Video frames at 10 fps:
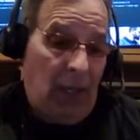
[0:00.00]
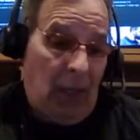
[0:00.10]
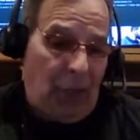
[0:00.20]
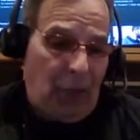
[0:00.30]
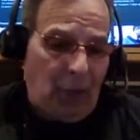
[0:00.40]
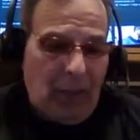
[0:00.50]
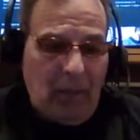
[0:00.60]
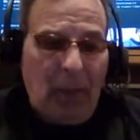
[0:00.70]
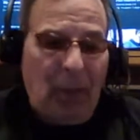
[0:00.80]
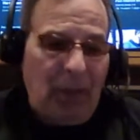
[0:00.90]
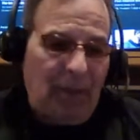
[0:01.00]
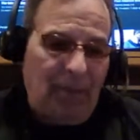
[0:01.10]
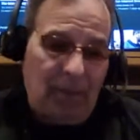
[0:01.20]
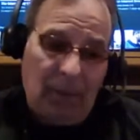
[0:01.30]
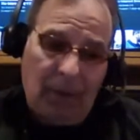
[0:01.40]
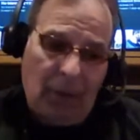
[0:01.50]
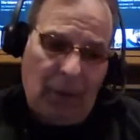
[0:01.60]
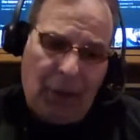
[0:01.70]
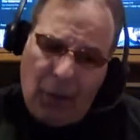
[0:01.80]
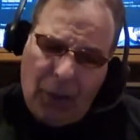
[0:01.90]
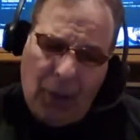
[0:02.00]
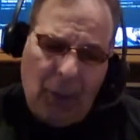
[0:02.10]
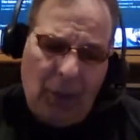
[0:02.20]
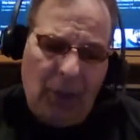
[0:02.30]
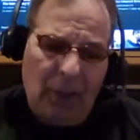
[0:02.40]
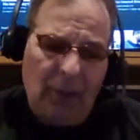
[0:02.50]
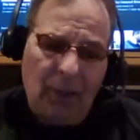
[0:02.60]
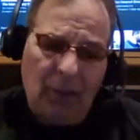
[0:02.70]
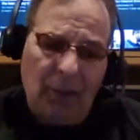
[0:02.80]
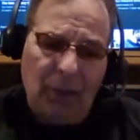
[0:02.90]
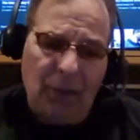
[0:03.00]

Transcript: 30 billion for